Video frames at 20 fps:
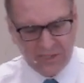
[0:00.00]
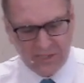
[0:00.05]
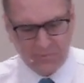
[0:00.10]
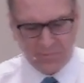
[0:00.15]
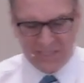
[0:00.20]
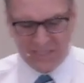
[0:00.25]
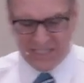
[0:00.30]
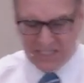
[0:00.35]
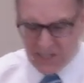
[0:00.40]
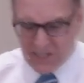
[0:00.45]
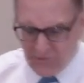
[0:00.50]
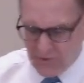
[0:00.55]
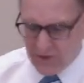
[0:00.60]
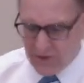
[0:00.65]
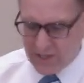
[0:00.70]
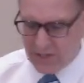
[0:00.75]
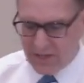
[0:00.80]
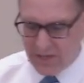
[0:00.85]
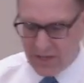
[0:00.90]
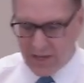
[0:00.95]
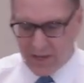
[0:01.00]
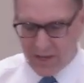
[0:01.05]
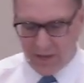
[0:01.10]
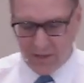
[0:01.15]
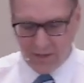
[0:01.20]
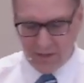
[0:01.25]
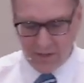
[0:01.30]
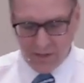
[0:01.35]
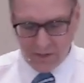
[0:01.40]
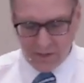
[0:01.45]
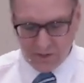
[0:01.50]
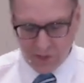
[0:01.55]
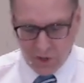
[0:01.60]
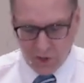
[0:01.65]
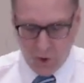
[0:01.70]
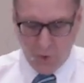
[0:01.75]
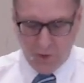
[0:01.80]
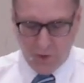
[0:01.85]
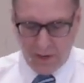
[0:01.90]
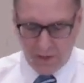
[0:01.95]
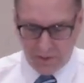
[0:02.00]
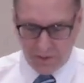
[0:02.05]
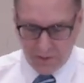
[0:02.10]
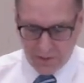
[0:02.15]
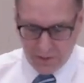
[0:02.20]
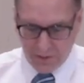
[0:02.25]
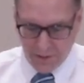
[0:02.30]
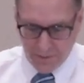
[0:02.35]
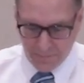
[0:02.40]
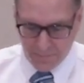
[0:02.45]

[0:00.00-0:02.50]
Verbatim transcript: specifically to Corinth,